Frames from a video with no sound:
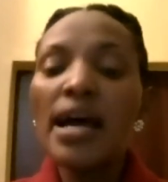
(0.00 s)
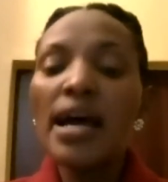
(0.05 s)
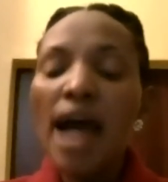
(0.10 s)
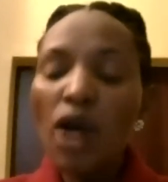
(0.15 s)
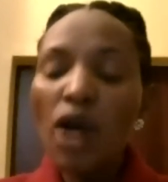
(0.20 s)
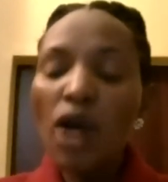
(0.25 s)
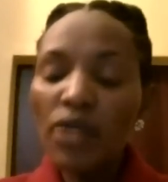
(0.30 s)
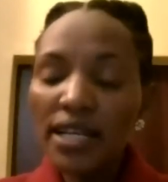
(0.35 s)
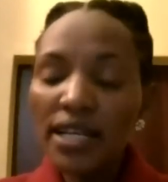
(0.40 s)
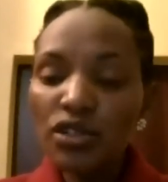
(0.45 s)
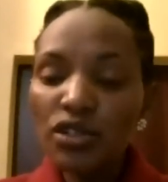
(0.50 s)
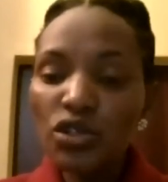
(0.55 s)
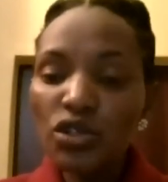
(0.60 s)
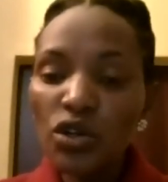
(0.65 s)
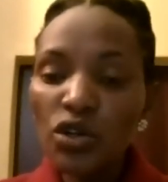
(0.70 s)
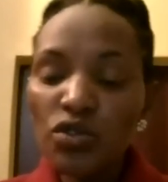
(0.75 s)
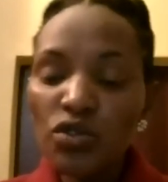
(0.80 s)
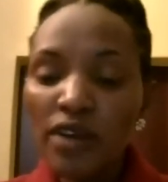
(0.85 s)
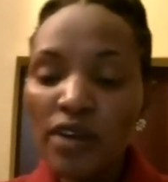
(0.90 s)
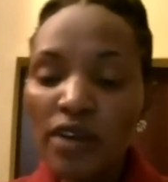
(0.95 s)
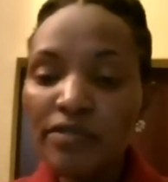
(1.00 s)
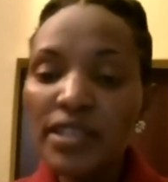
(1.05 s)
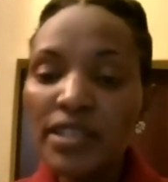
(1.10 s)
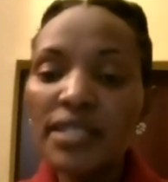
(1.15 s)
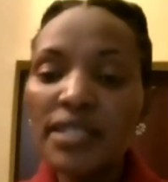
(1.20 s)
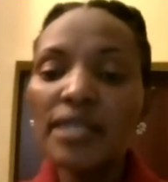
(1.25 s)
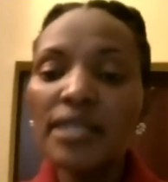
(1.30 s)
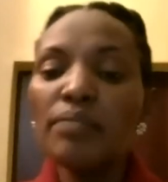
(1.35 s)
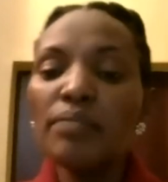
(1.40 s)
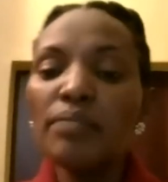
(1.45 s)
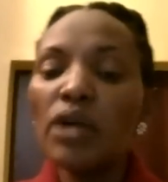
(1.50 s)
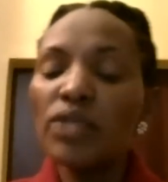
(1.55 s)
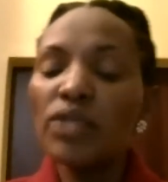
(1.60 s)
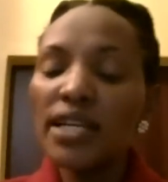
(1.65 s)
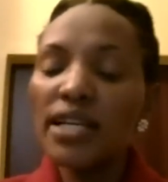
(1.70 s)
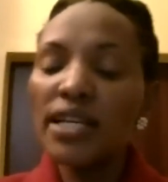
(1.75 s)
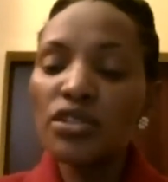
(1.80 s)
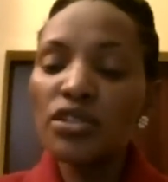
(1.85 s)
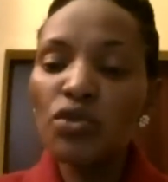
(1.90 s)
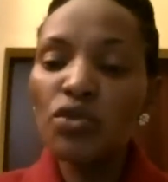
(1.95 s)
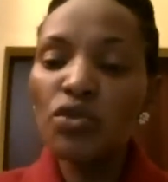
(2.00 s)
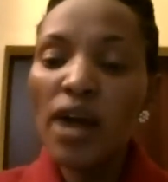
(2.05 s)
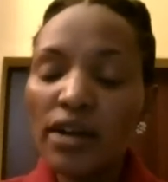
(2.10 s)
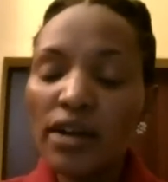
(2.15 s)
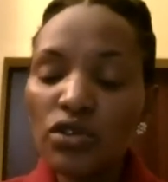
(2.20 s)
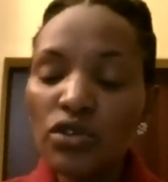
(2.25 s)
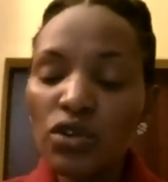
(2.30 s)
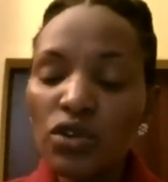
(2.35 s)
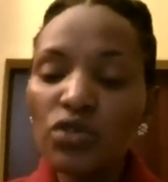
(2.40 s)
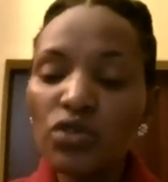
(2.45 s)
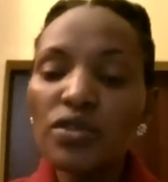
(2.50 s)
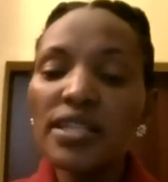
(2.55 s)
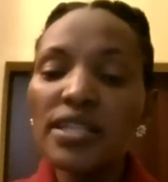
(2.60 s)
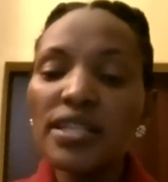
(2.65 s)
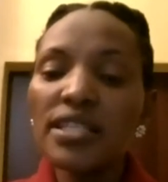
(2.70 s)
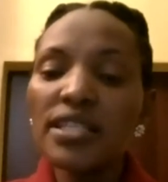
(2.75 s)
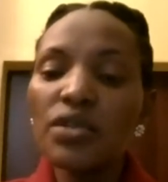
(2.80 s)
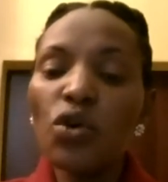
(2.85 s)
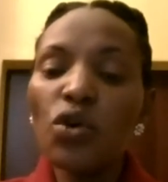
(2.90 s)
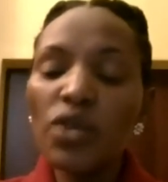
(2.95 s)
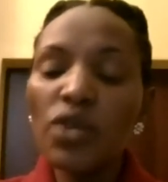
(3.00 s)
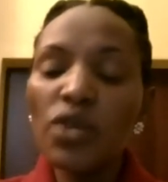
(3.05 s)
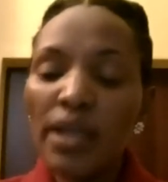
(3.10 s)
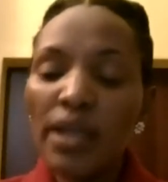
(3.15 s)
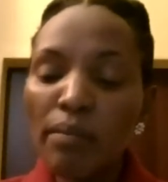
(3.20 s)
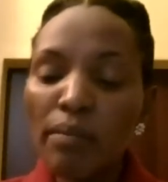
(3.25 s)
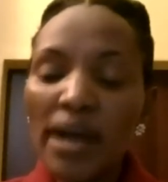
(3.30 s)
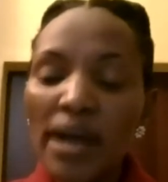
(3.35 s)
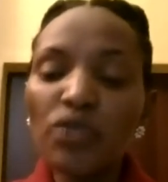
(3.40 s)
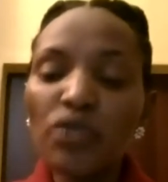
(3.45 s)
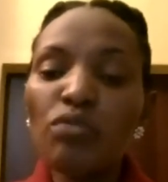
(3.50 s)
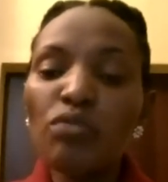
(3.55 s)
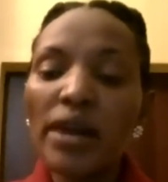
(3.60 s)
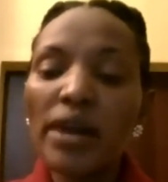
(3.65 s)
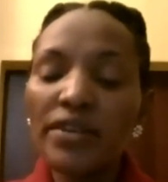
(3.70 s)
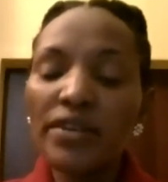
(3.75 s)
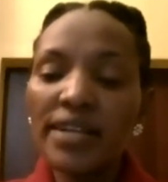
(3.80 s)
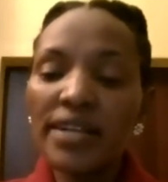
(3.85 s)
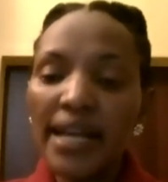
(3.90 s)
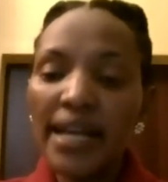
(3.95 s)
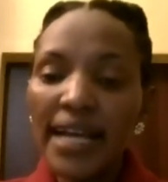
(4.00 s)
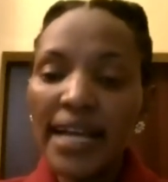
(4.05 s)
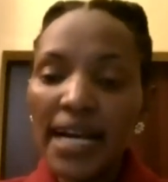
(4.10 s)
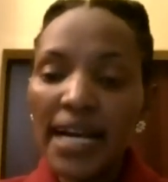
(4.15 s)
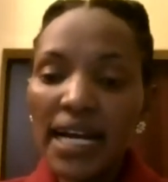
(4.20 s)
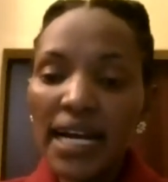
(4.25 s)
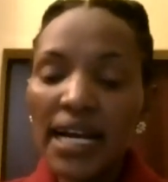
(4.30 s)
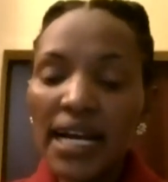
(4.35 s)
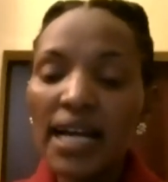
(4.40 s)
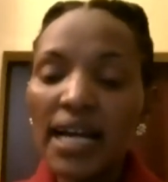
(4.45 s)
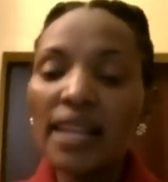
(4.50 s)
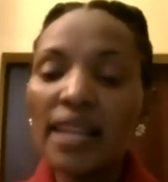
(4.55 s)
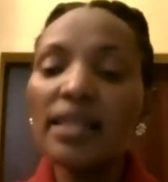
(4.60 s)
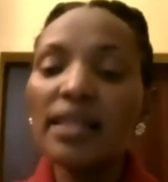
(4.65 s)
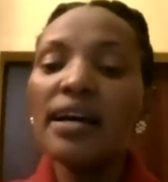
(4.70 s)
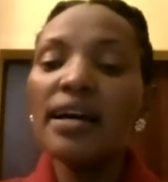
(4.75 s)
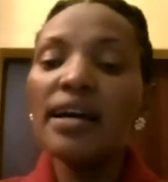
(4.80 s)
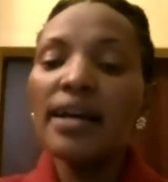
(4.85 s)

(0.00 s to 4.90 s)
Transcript: I would like to talk to a victim. I would like to talk to this older man who married a younger girl.